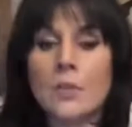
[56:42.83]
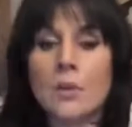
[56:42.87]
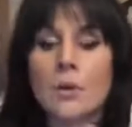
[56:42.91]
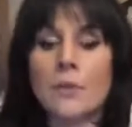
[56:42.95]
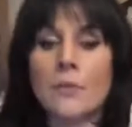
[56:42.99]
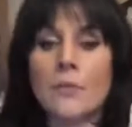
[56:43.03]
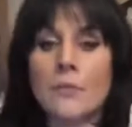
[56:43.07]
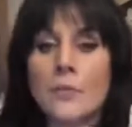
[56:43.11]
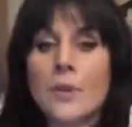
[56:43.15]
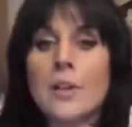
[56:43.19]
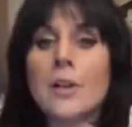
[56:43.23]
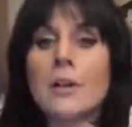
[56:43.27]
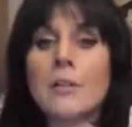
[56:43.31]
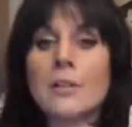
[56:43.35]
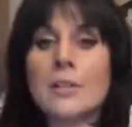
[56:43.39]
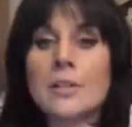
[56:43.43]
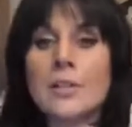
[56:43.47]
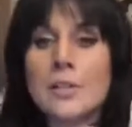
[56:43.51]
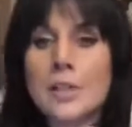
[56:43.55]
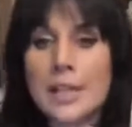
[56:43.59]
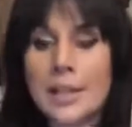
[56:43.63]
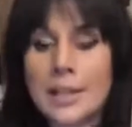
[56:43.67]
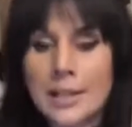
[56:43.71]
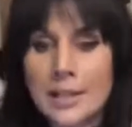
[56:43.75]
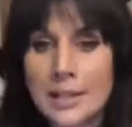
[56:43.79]
Your fear
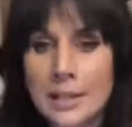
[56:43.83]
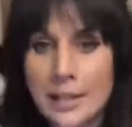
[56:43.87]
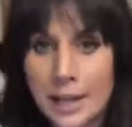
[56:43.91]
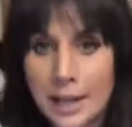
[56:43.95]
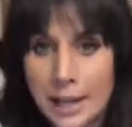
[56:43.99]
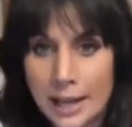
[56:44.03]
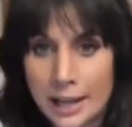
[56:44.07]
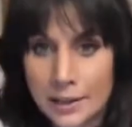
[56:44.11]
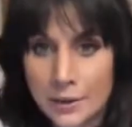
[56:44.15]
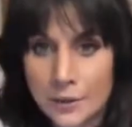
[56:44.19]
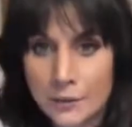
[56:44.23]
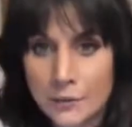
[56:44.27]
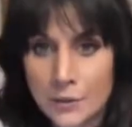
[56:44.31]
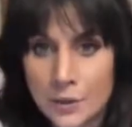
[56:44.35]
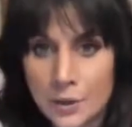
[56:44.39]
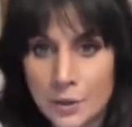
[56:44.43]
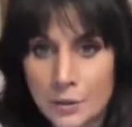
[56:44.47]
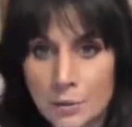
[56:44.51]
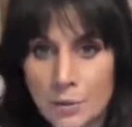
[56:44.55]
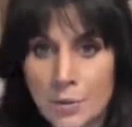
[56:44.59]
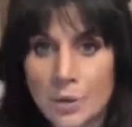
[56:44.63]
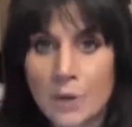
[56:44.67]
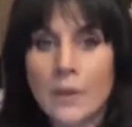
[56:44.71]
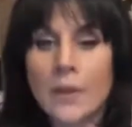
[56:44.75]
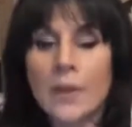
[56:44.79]
is getting ahead of
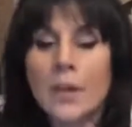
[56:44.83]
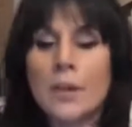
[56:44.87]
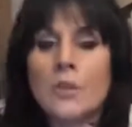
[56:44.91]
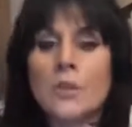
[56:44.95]
you.